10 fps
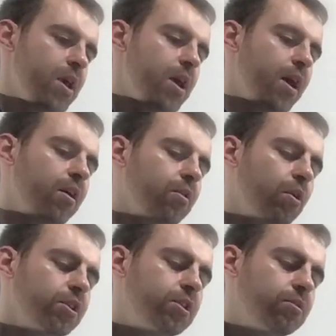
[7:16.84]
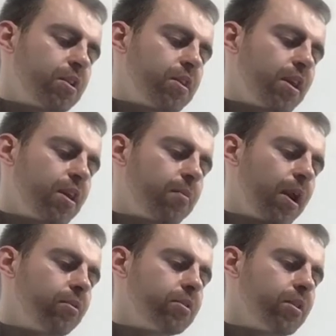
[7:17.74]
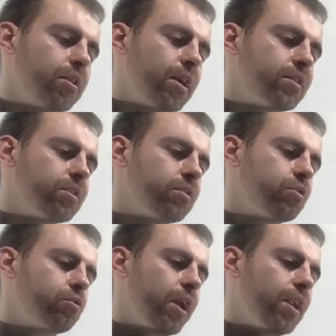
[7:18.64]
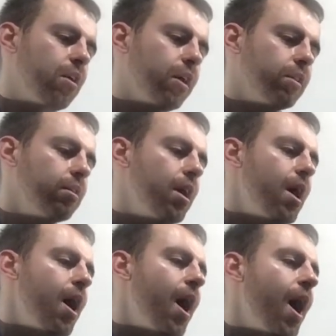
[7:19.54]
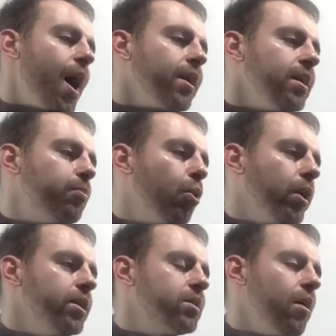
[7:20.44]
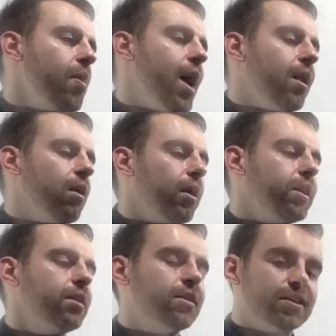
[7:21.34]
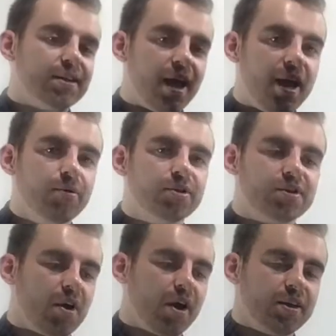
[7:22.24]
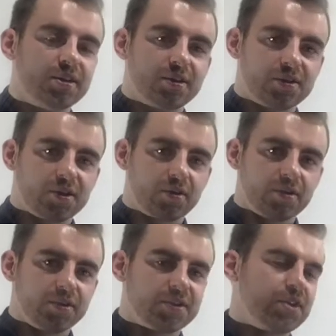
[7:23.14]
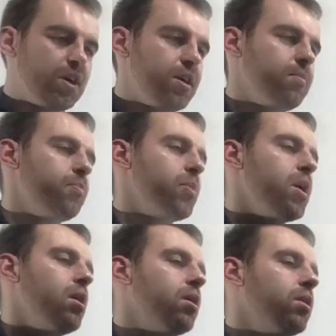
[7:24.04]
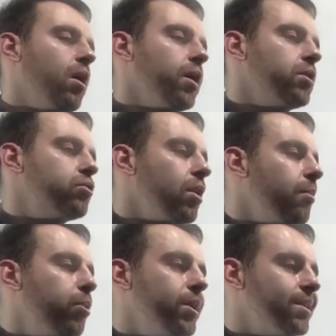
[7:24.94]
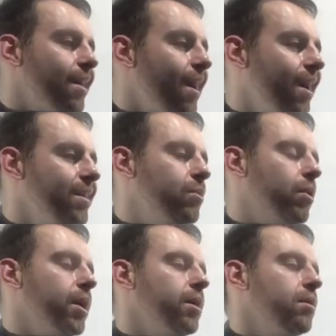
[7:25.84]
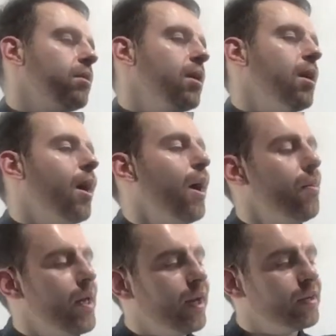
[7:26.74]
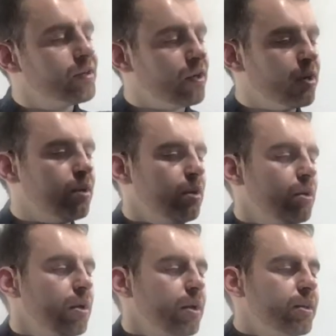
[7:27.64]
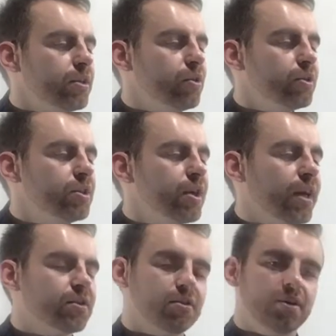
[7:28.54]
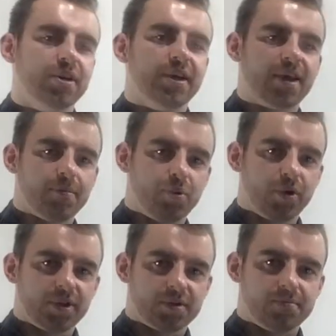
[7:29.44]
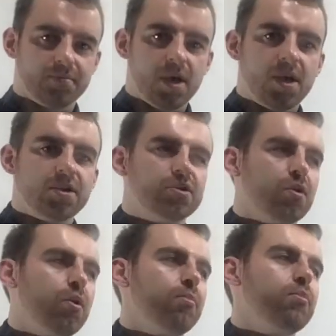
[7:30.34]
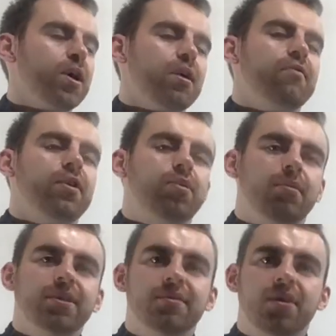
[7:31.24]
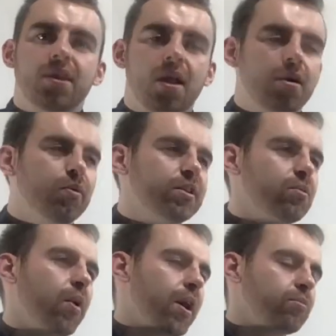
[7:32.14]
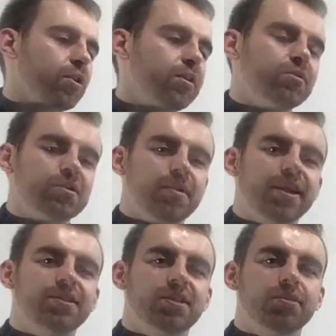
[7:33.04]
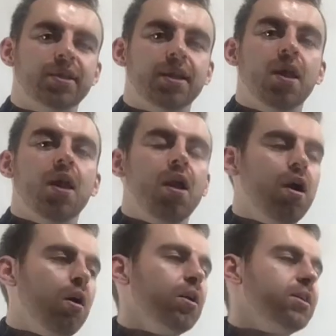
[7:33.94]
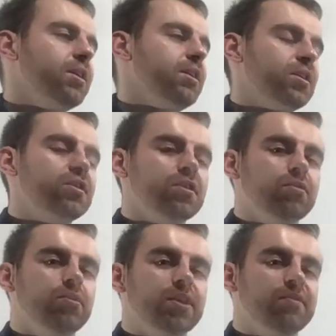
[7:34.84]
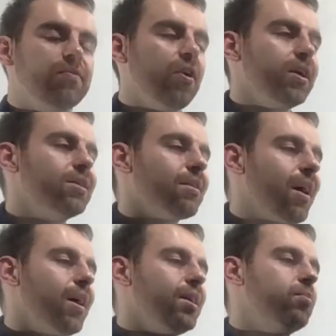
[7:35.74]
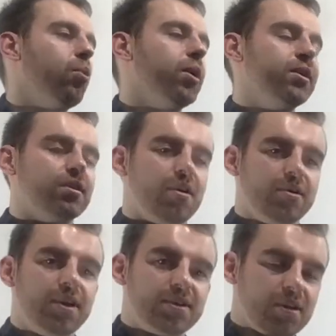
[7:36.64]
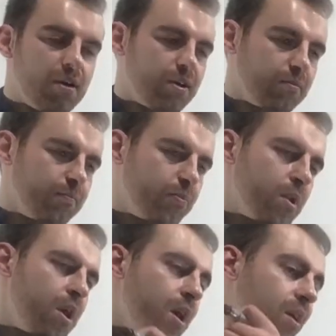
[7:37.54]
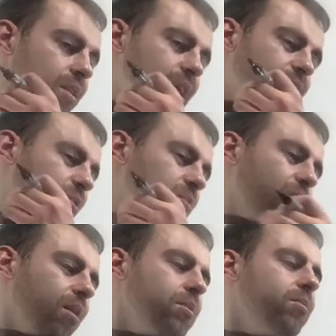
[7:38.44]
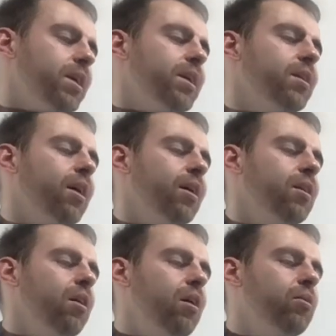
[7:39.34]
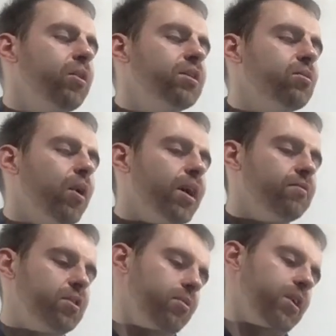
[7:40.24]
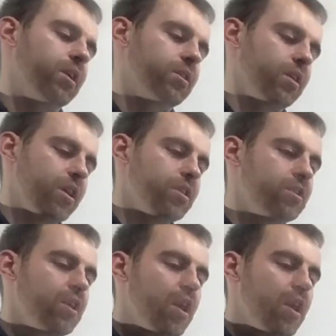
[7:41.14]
And I want you to think about this straight line. Any point on that line that's outside the circle C, I could draw a point anywhere and then a circle that touches externally at that point. So I'm probably in a very long-winded way, I'm trying to explain to you that all you need to do is find any point on this line. Now, probably a long-winded way of doing it is,